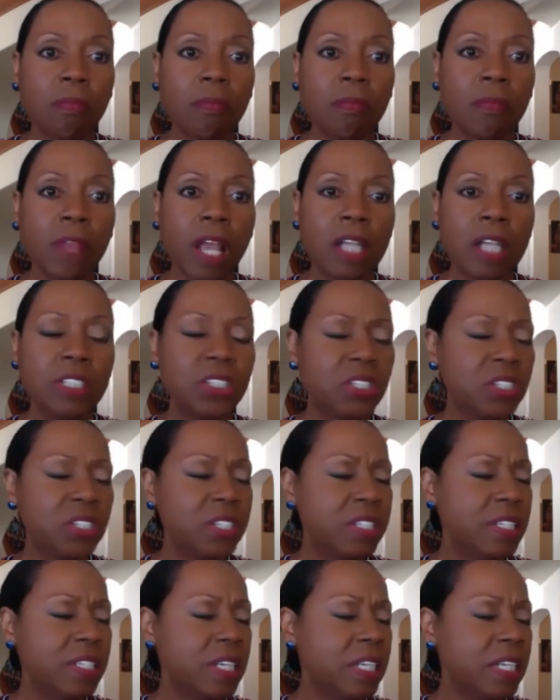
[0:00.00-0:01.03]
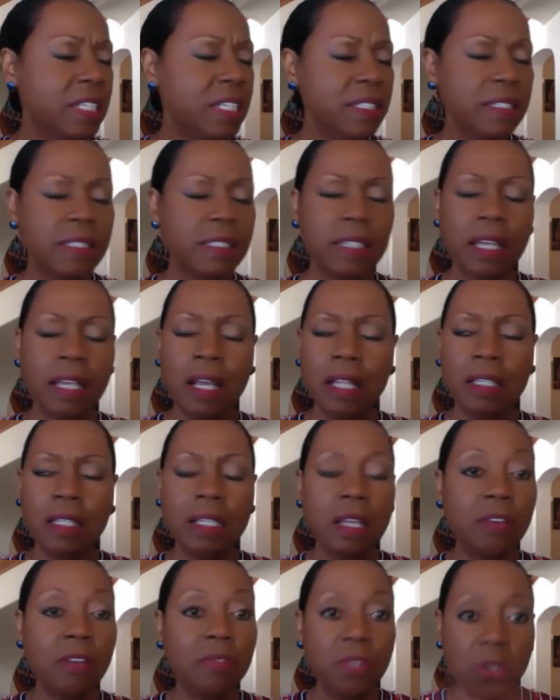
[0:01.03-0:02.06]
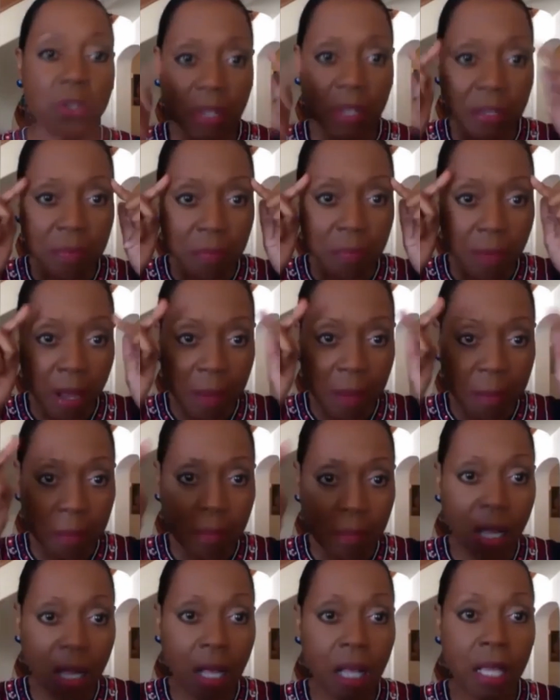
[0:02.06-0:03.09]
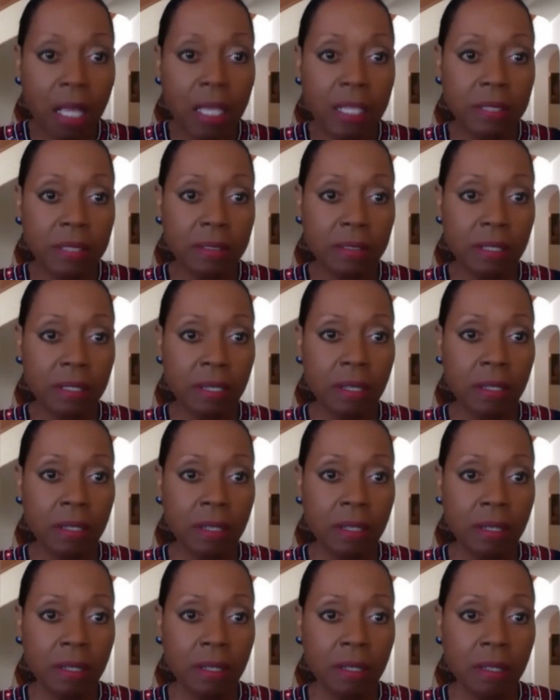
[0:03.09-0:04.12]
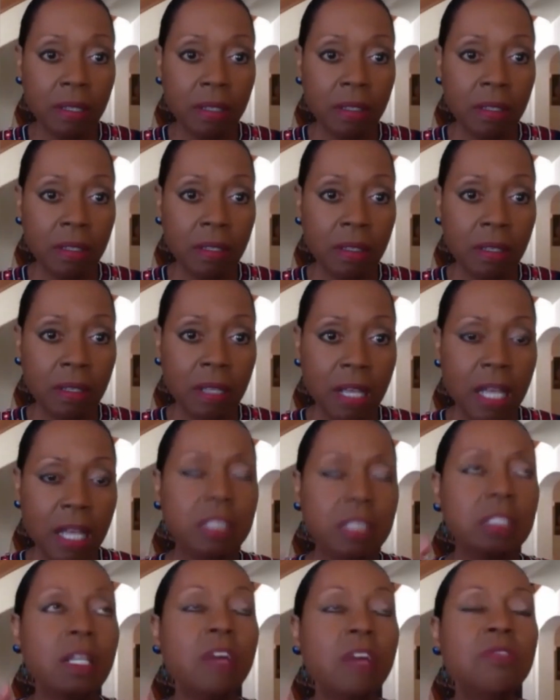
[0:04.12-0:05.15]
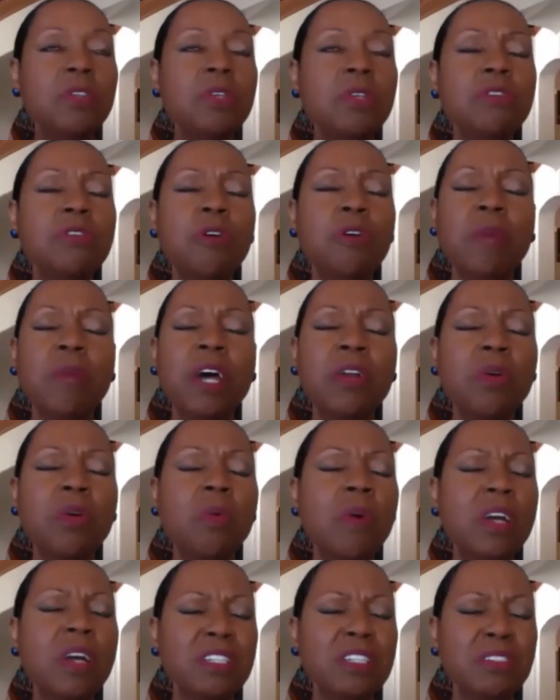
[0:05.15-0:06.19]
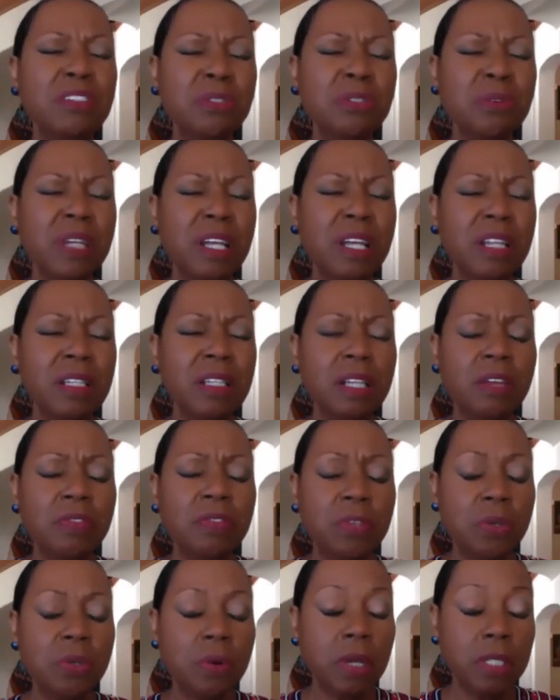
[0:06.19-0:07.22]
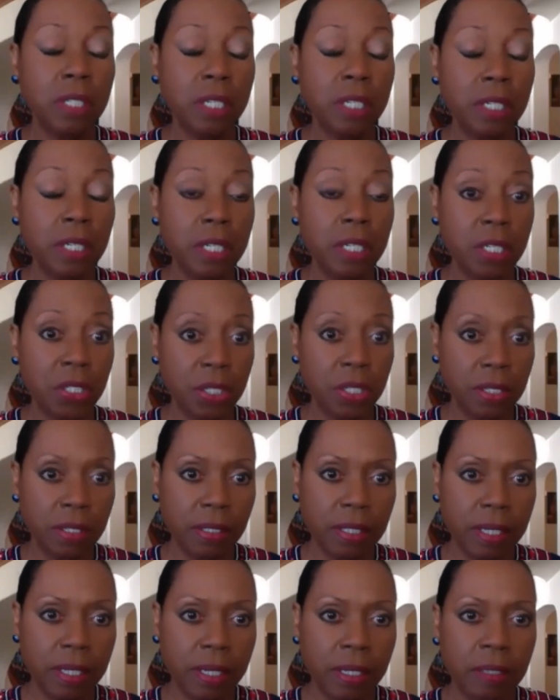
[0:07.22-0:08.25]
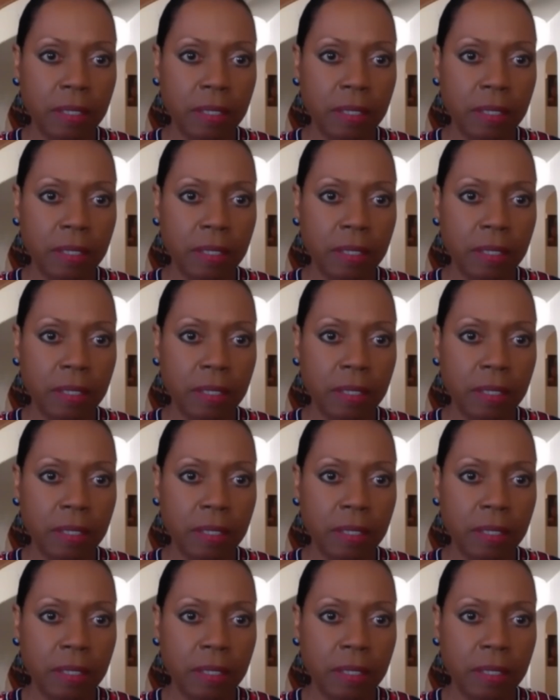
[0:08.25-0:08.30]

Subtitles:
I just sit and say, I love you in my mind. I love you no matter what you're doing. I love you unconditionally.